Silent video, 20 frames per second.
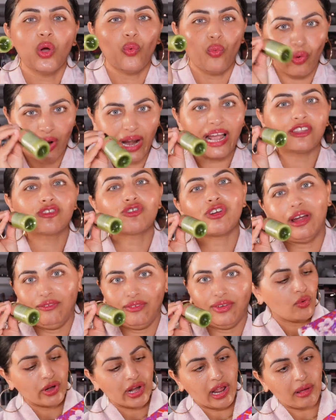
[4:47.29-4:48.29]
when I
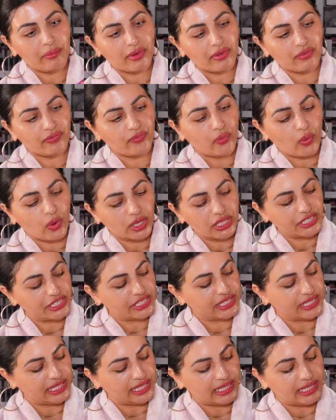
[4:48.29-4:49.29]
travel. Number
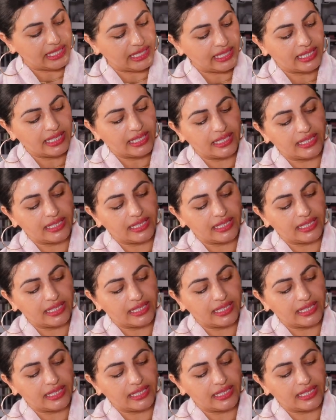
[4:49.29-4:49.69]
14.